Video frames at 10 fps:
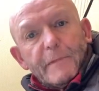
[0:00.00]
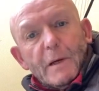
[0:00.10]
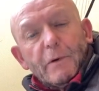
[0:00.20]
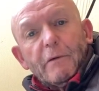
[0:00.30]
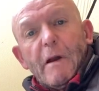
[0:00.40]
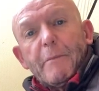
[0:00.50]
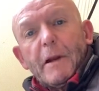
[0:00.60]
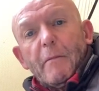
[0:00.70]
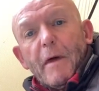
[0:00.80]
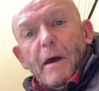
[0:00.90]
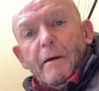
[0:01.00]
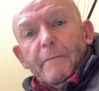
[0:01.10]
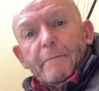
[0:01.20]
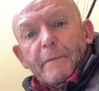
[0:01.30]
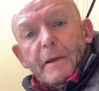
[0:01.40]
we're going to wrap it up there.
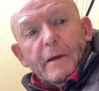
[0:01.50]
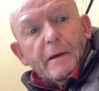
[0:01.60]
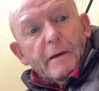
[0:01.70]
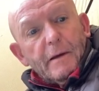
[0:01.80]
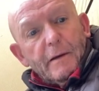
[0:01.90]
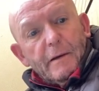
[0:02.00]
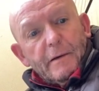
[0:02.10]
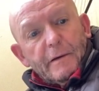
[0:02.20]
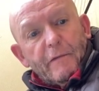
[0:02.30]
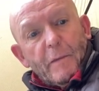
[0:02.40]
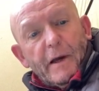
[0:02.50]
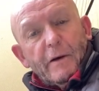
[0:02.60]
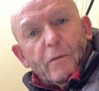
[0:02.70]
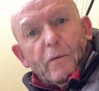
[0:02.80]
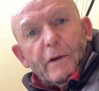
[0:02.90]
If you made
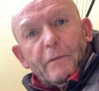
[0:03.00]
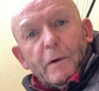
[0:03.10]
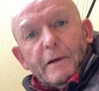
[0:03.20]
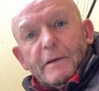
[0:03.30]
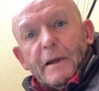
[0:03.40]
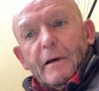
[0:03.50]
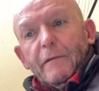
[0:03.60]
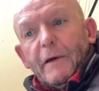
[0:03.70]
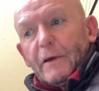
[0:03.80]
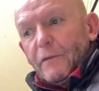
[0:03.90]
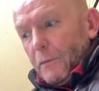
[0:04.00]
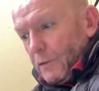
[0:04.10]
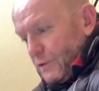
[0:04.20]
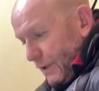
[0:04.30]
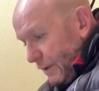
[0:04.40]
it all this way to now, thanks for
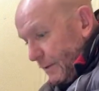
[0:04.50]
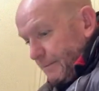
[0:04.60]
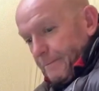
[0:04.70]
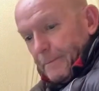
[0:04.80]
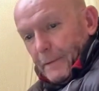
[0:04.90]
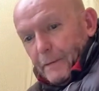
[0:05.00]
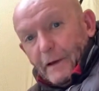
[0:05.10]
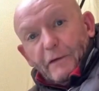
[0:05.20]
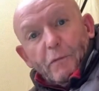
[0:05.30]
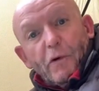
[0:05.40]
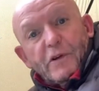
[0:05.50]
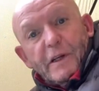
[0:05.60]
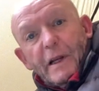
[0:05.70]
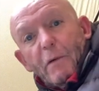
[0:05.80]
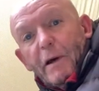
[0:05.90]
watching. Thanks for
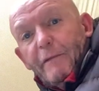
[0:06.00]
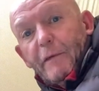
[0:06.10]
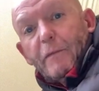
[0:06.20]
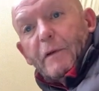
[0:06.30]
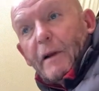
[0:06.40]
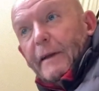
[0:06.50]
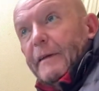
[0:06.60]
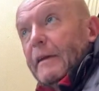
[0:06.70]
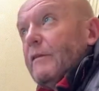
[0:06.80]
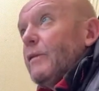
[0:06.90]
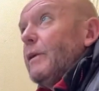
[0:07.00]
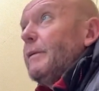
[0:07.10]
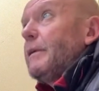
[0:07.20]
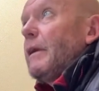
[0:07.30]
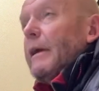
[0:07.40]
watching anyway. If you clicked into it,
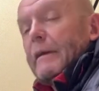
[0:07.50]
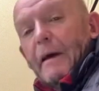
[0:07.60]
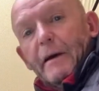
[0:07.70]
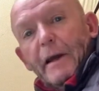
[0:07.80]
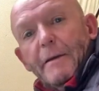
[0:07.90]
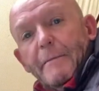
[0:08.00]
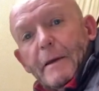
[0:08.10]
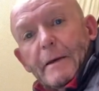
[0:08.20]
clicked out again,